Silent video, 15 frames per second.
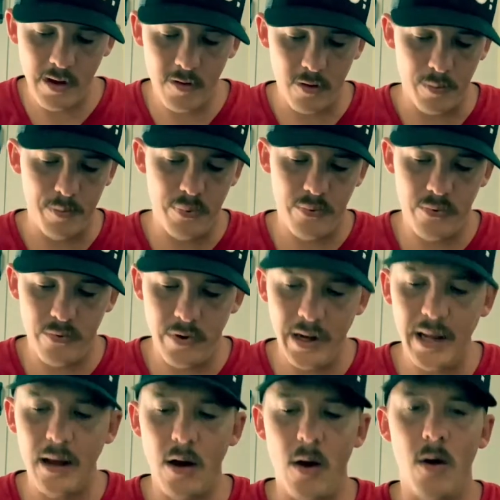are
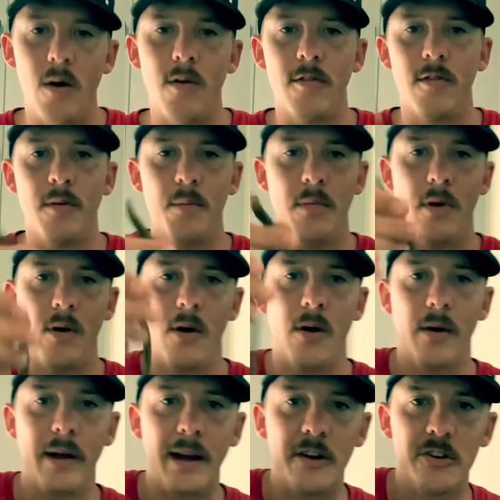pretty awesome on
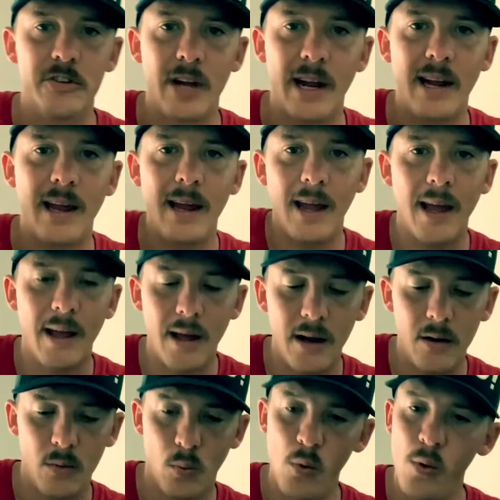a shaky head.
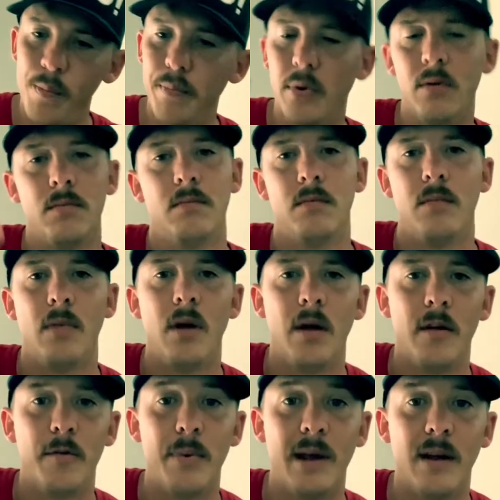Whoop.
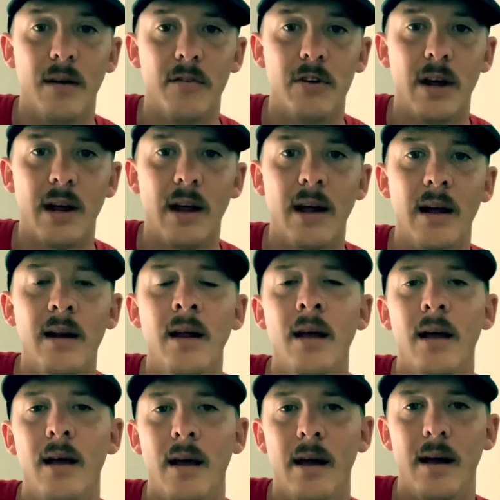Speaking of shaky head,
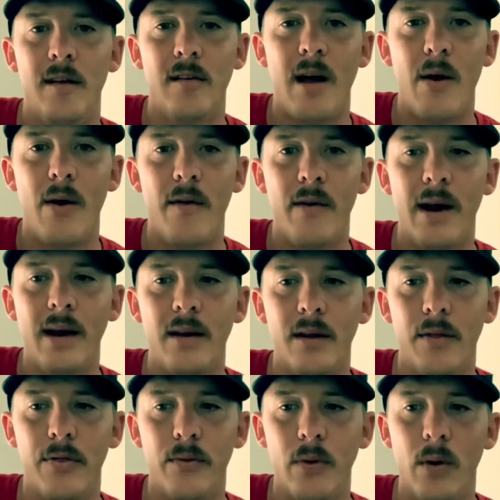is how I like to
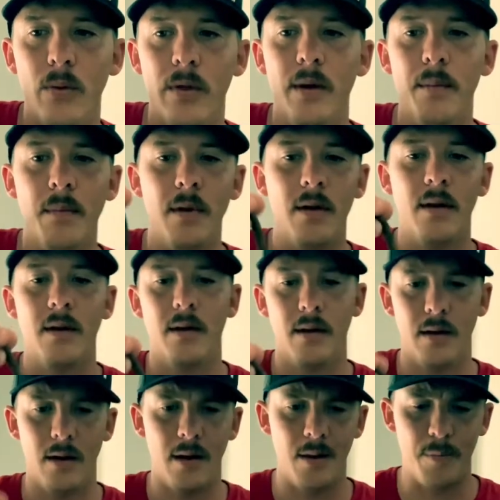throw them.
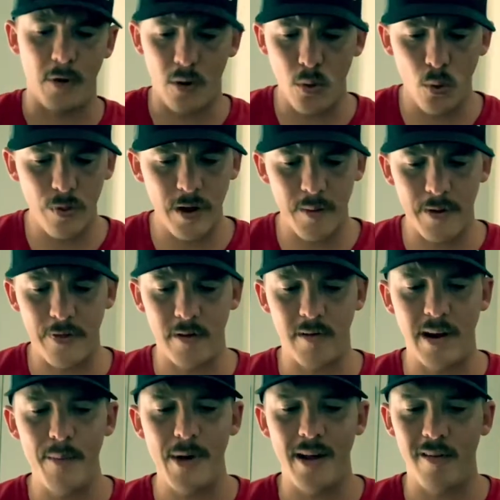The cool thing about the
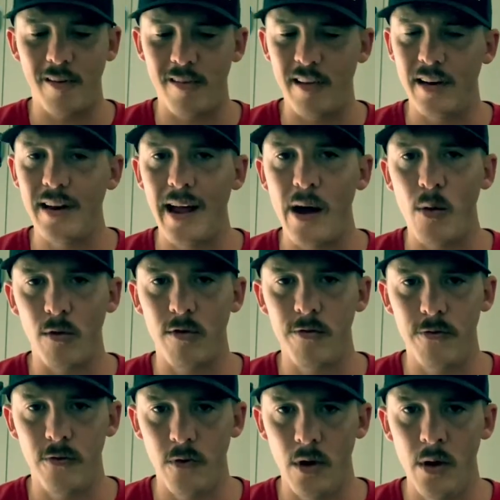Z-Mans is the tails
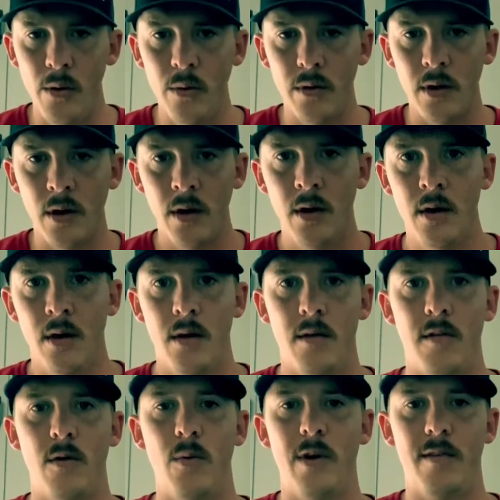float. So
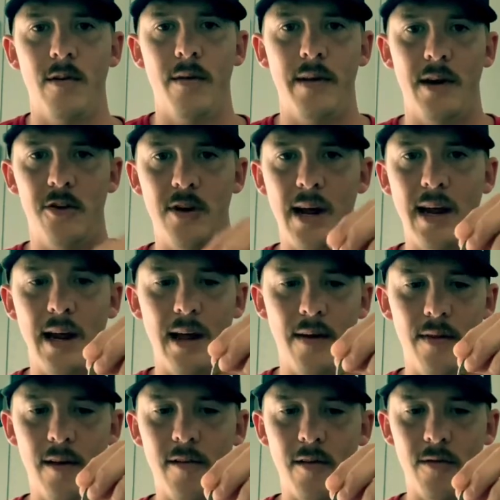when it's on that shaky head,
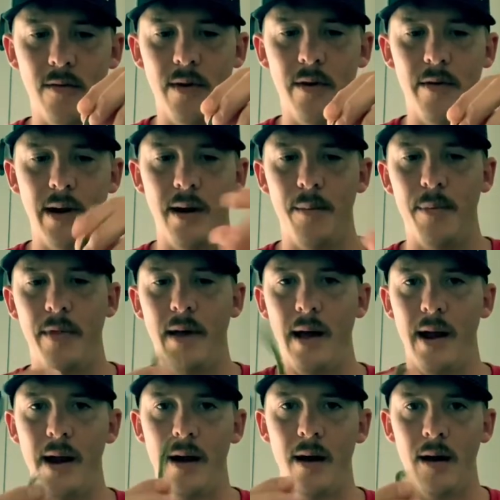this is literally up in the
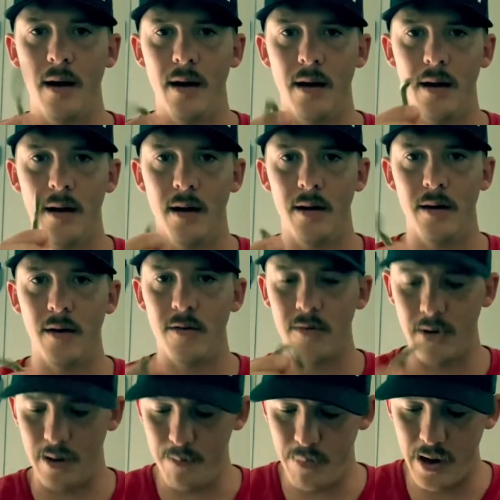air, just
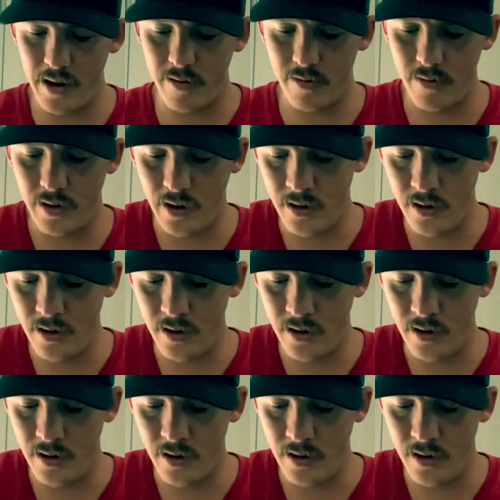like basically